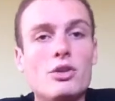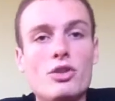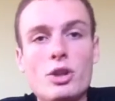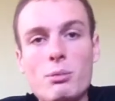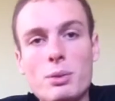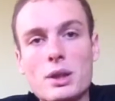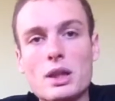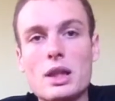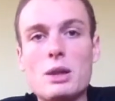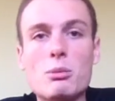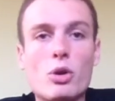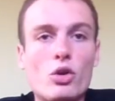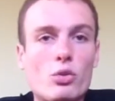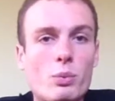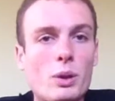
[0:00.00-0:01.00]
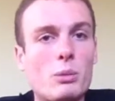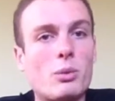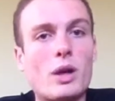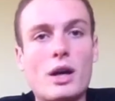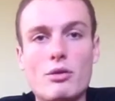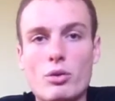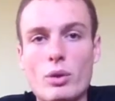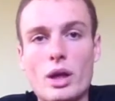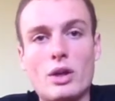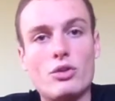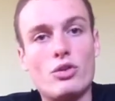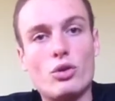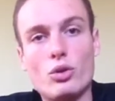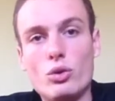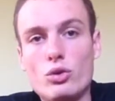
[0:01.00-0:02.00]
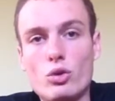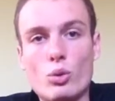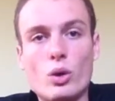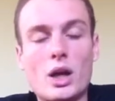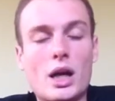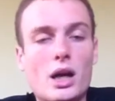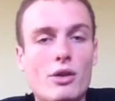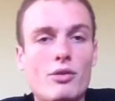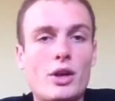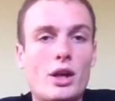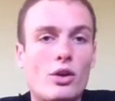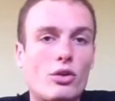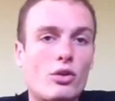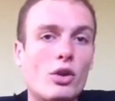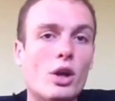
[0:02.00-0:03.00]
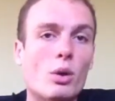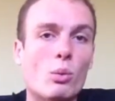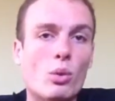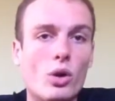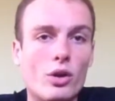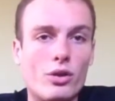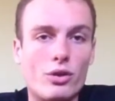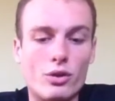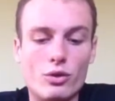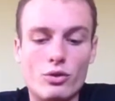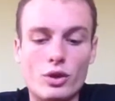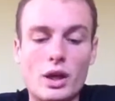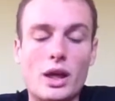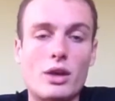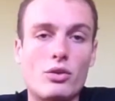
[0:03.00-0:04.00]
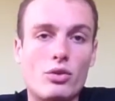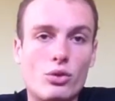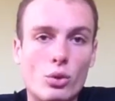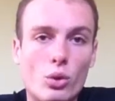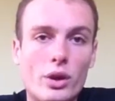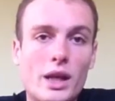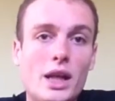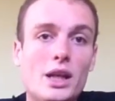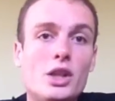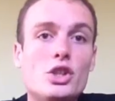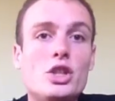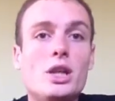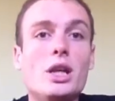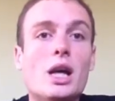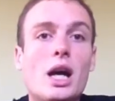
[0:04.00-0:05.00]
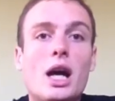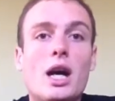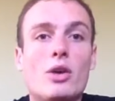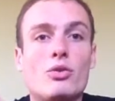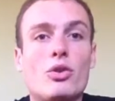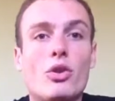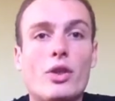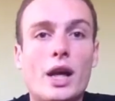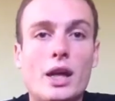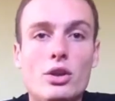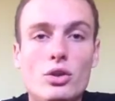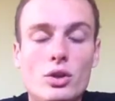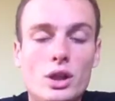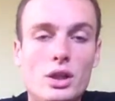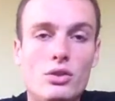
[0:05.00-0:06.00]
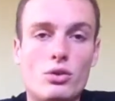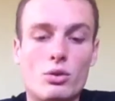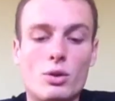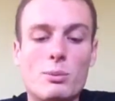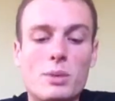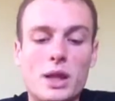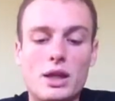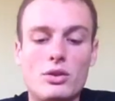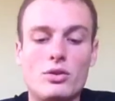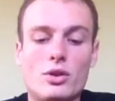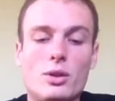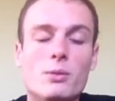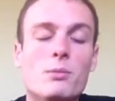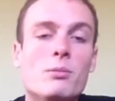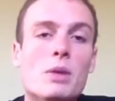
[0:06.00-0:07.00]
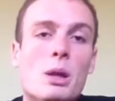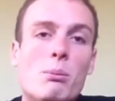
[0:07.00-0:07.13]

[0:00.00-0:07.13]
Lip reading: Typically, most people have around 2-2.5 hours worth of stored energy. After that, you need to replace it.